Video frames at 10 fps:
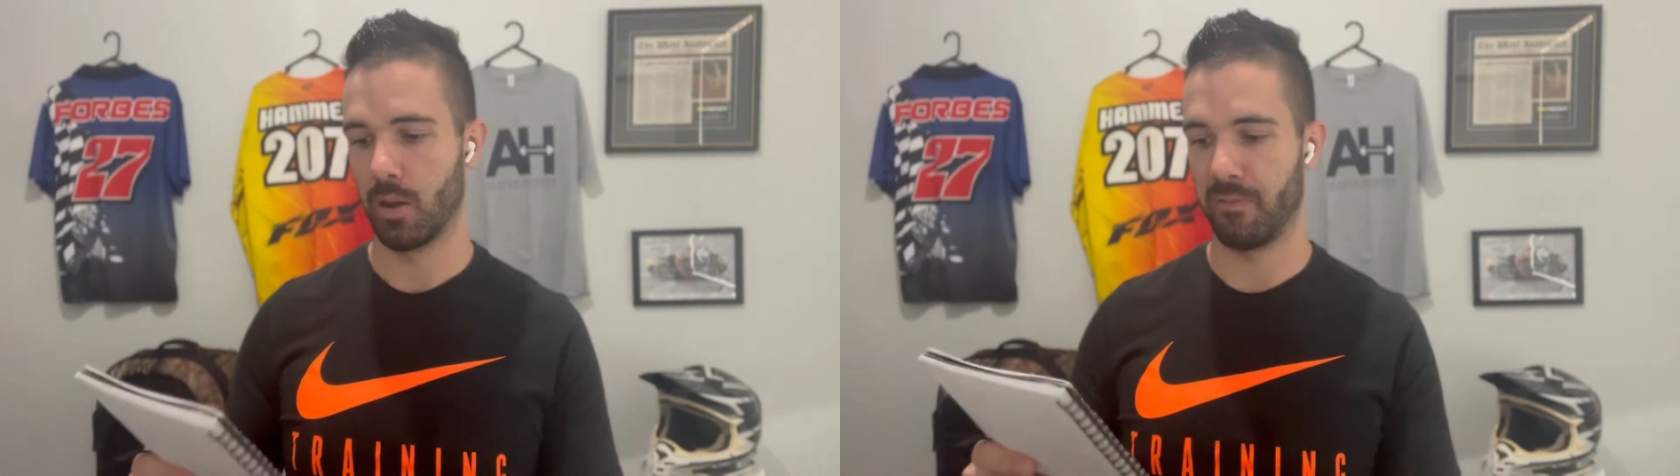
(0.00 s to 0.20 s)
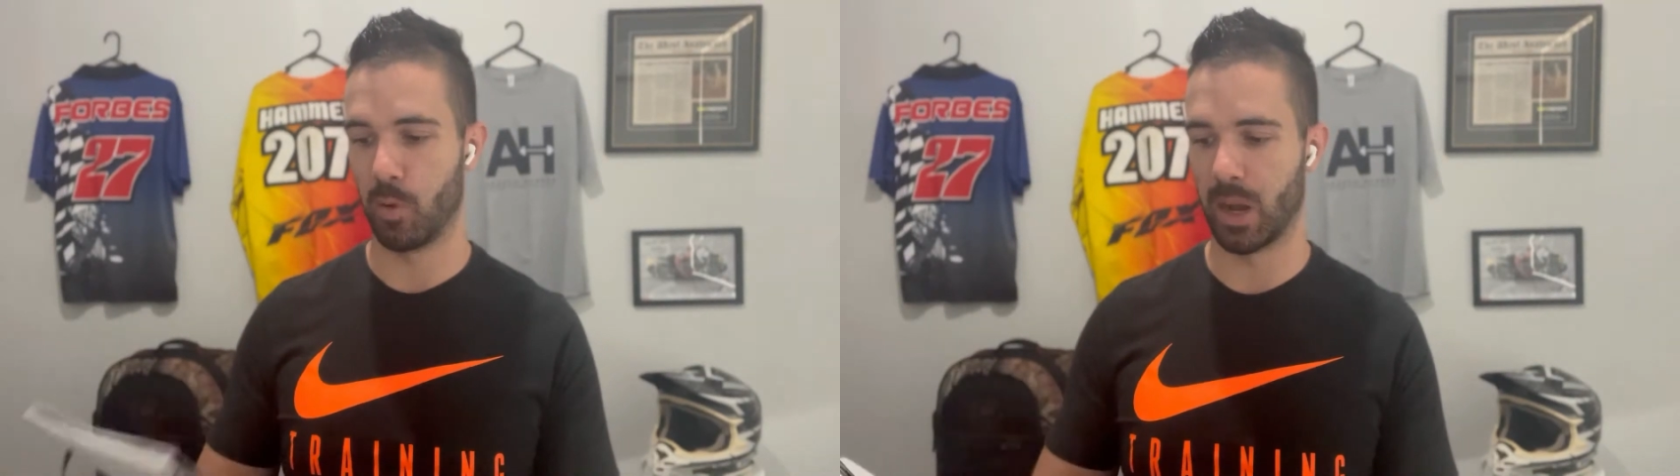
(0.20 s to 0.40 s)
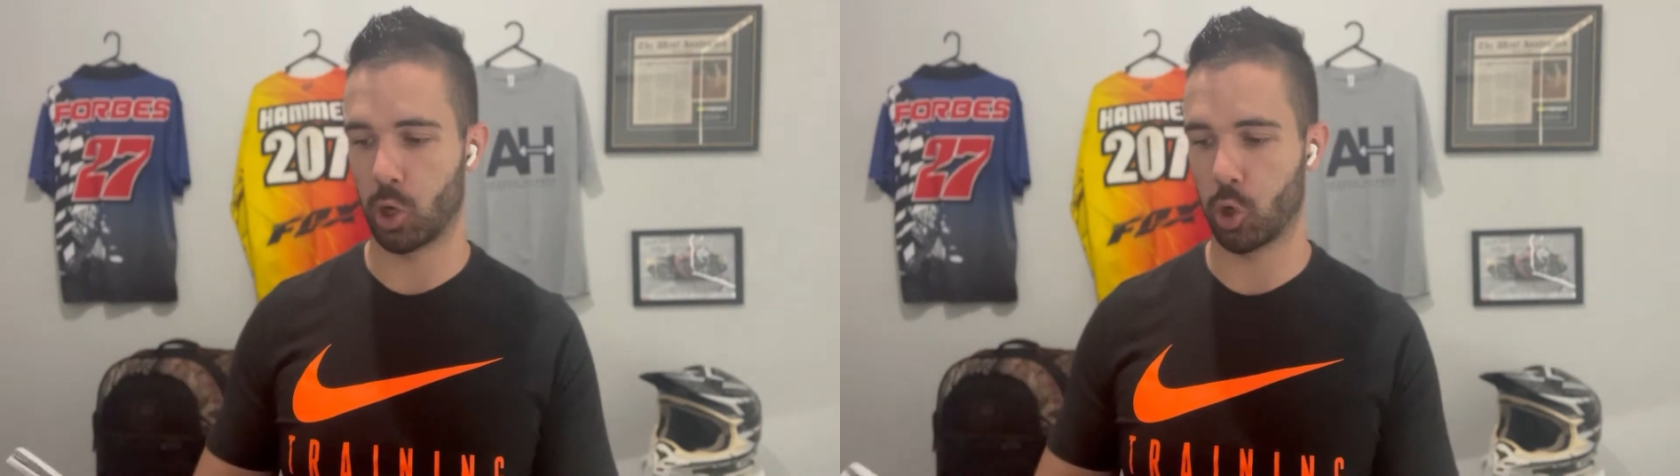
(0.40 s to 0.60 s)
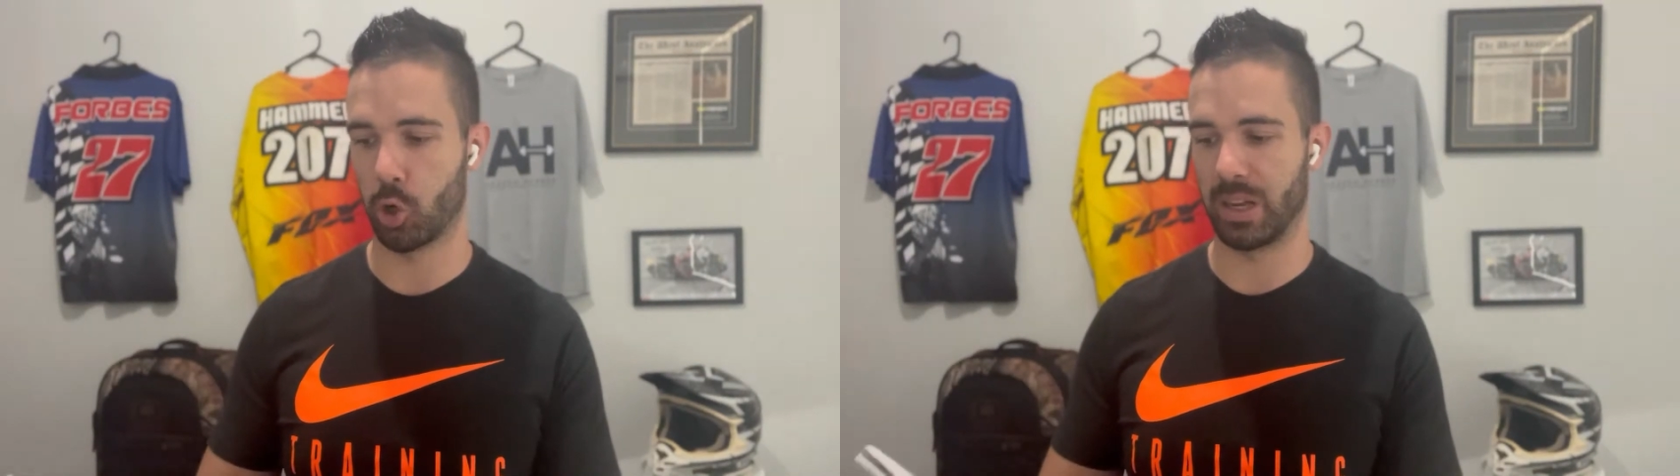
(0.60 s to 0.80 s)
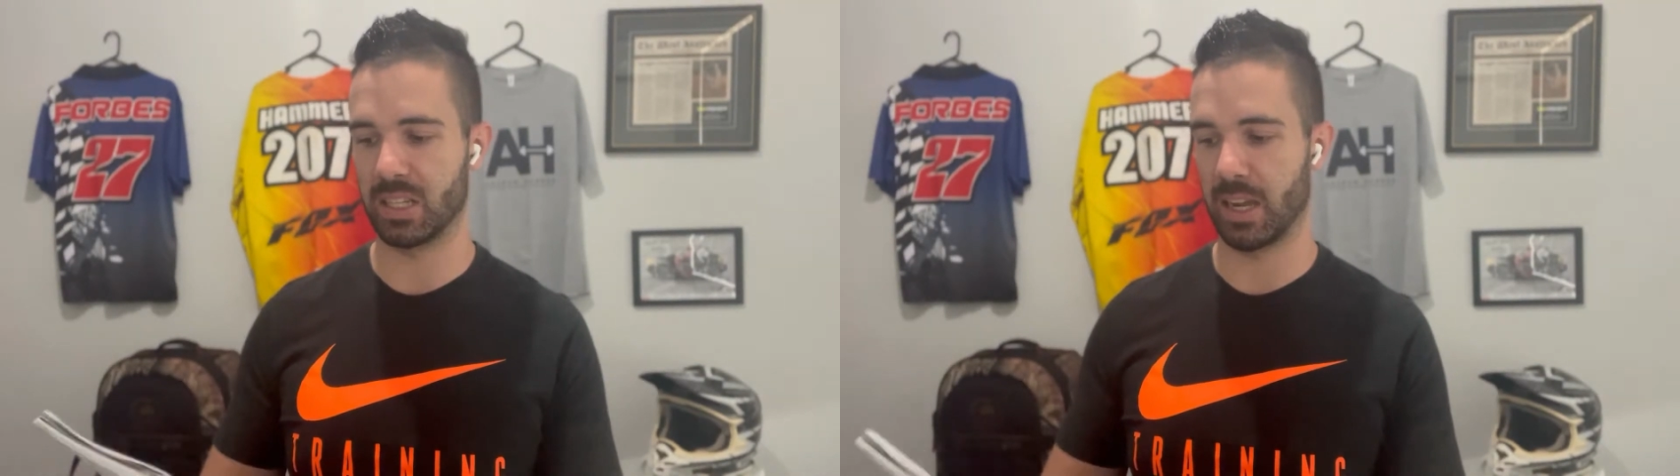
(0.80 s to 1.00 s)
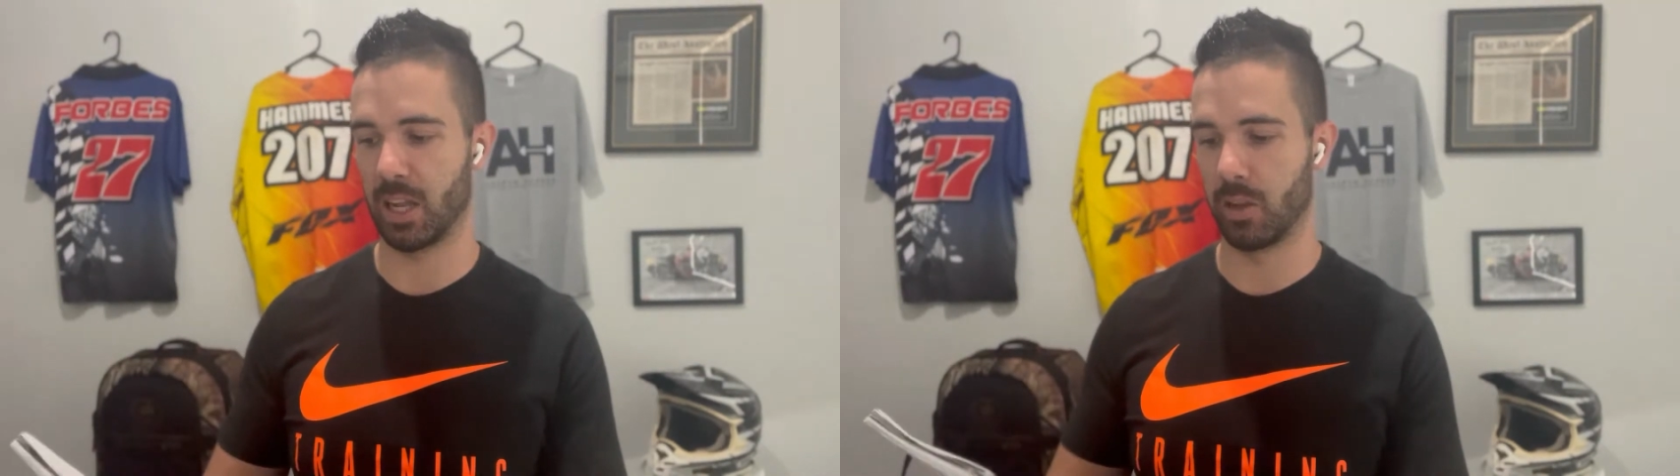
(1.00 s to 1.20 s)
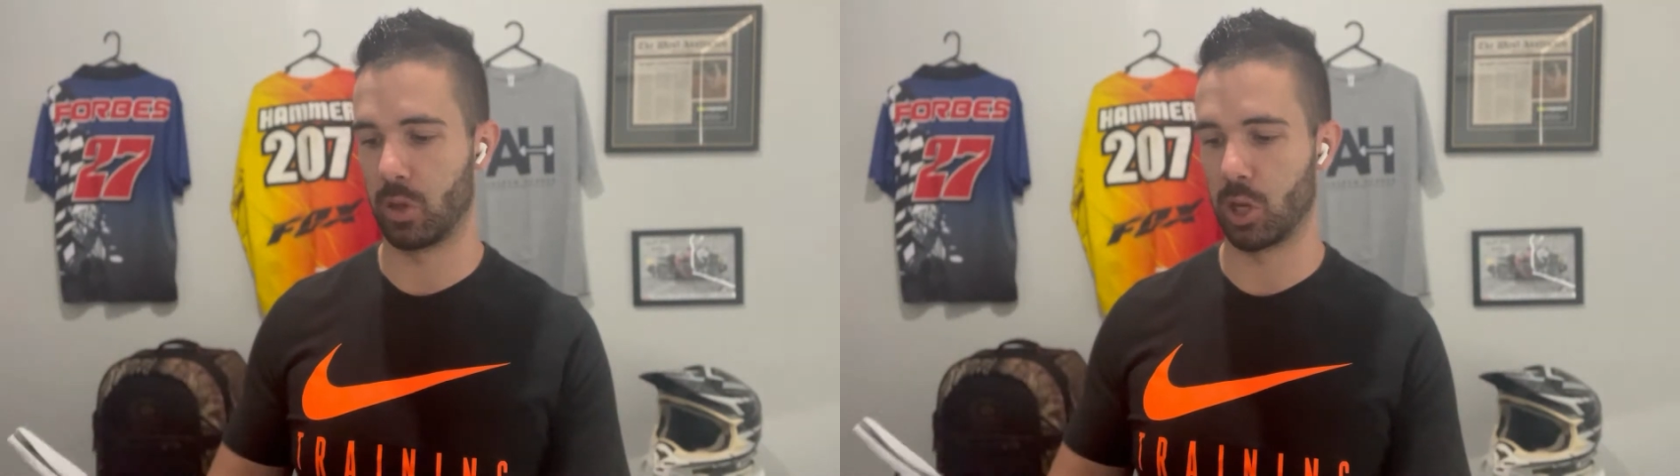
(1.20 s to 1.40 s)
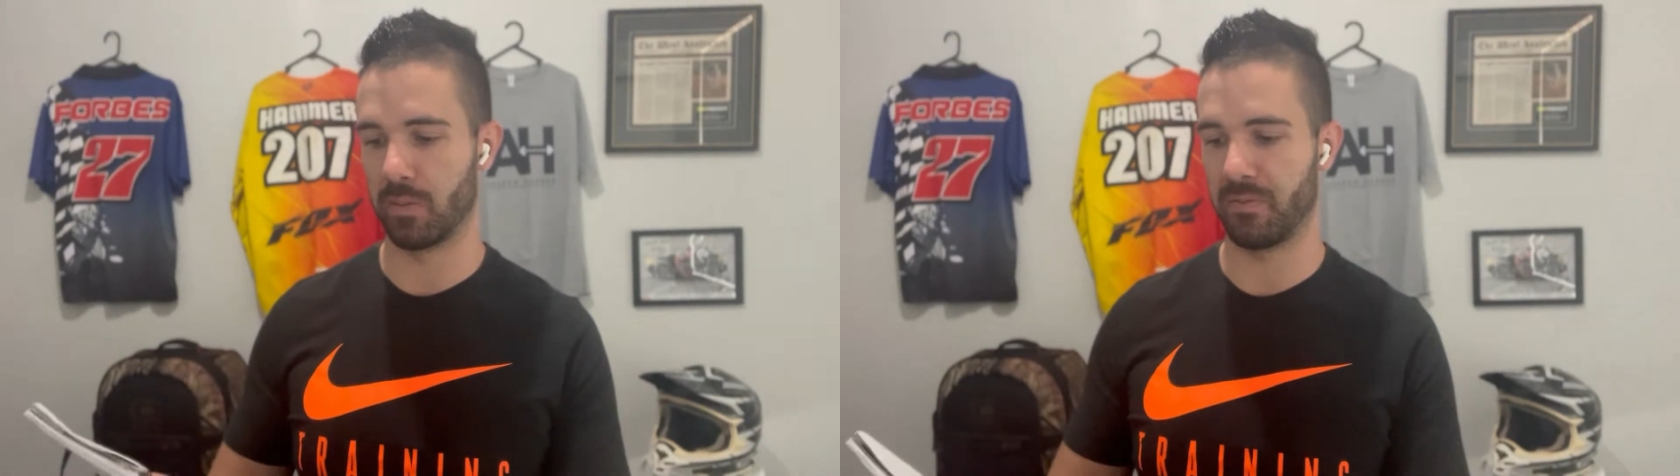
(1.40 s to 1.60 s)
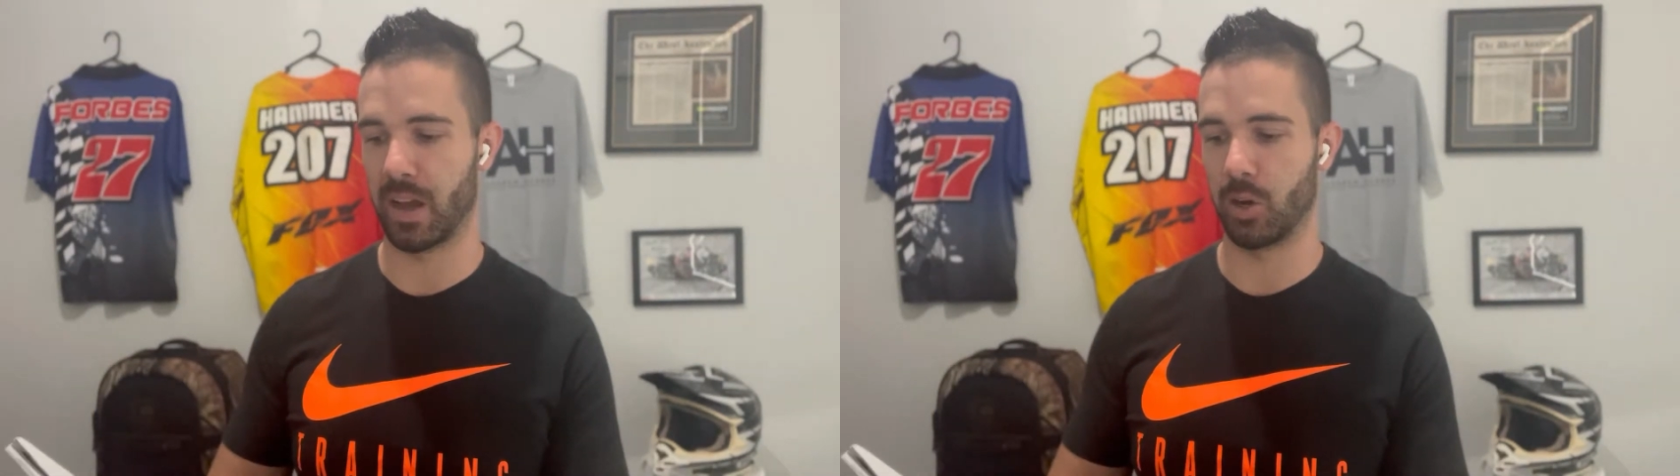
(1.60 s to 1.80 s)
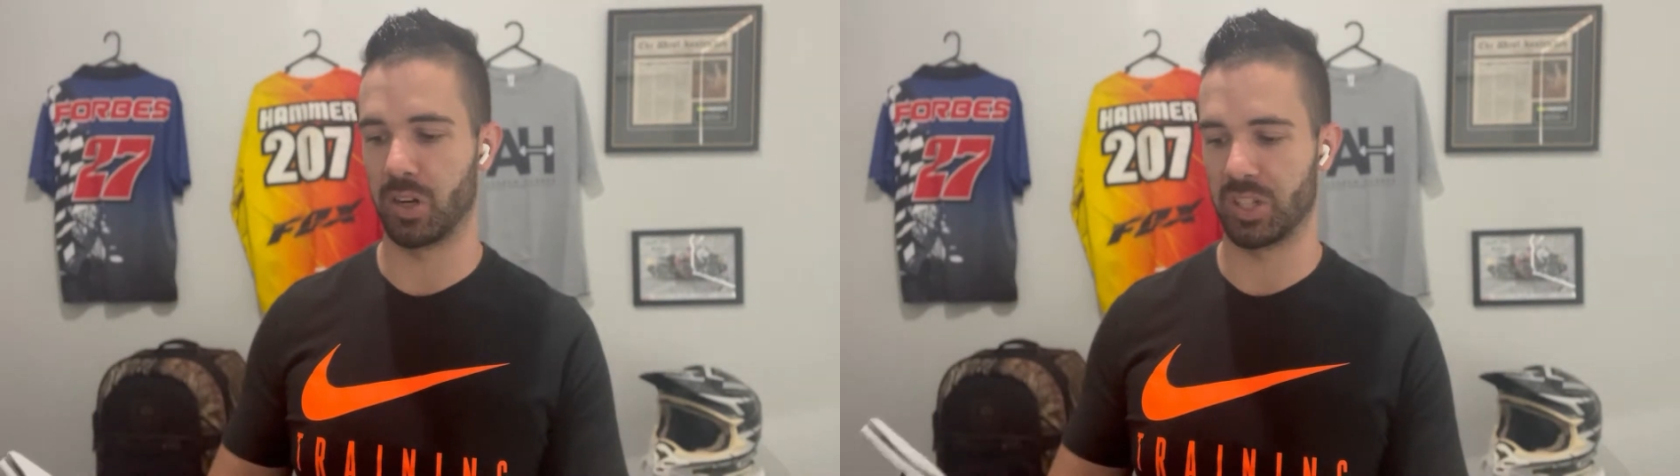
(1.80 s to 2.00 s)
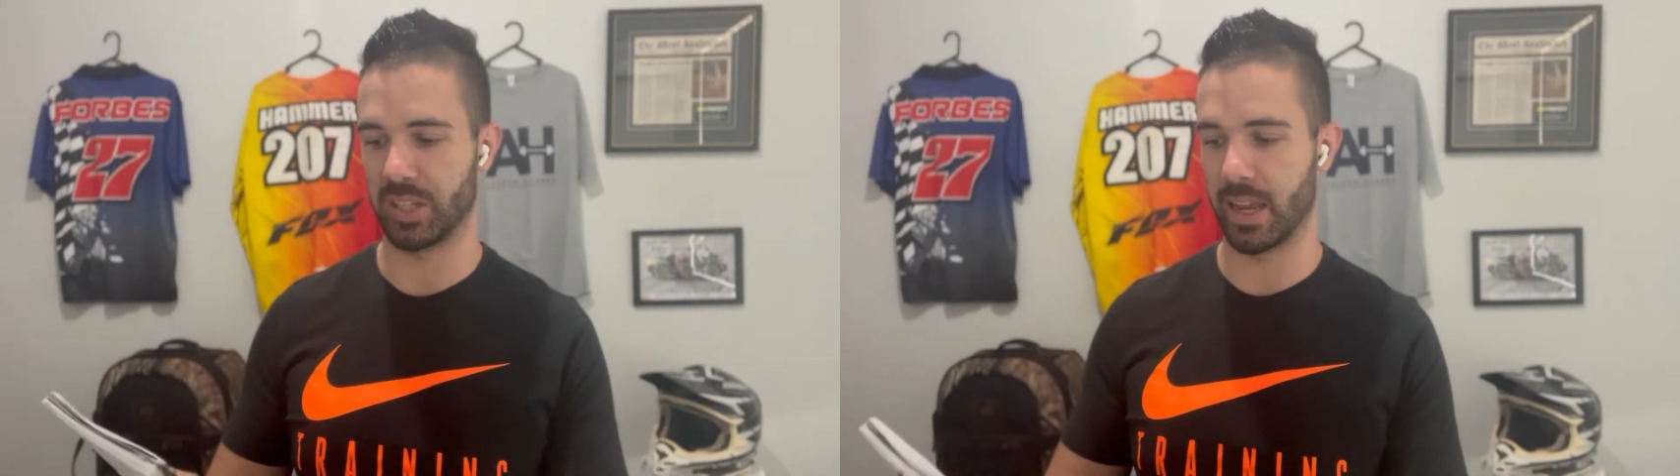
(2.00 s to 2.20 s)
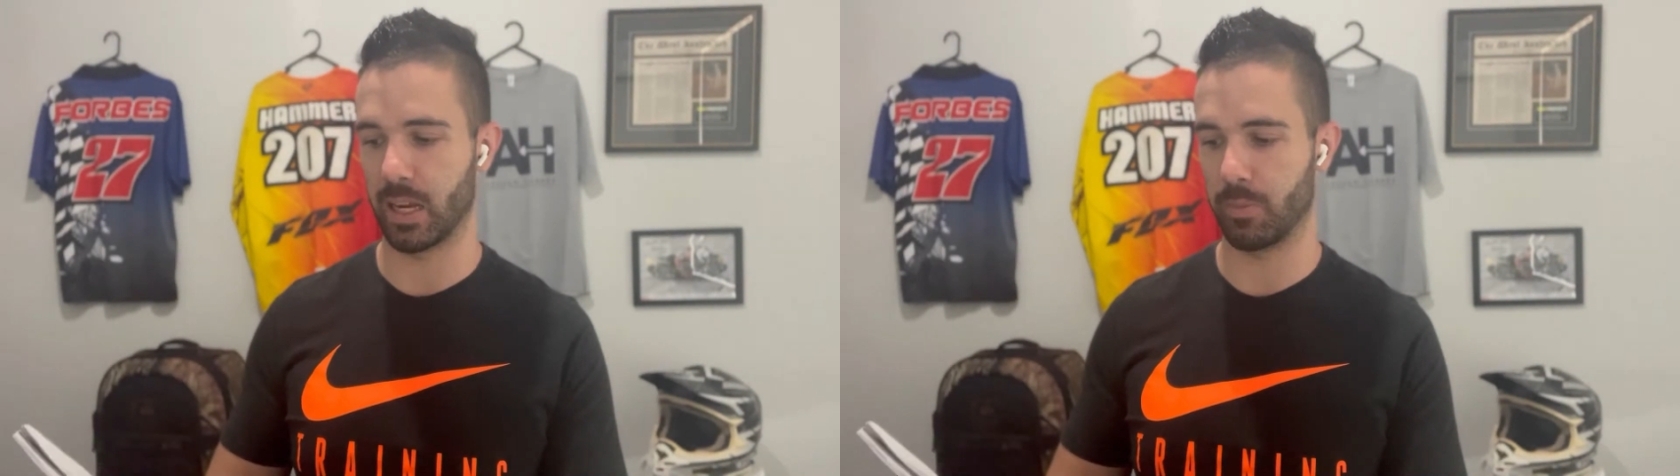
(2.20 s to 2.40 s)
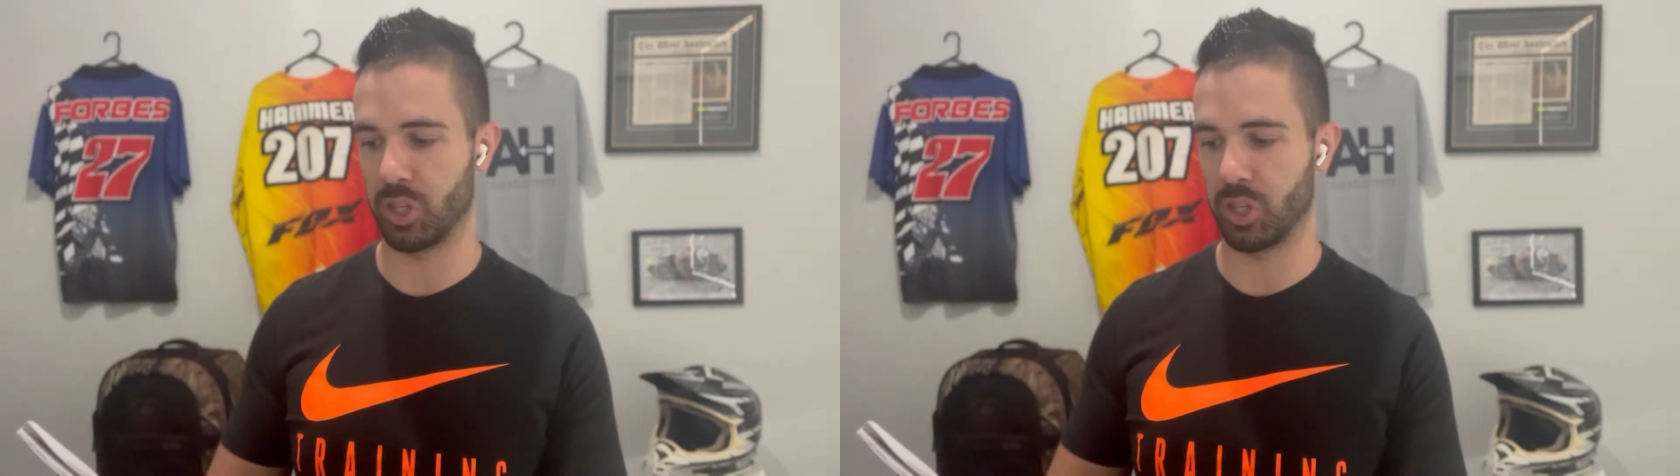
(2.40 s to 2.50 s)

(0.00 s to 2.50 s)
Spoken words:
For my core, it's a hell of a lot of fun on a stand-up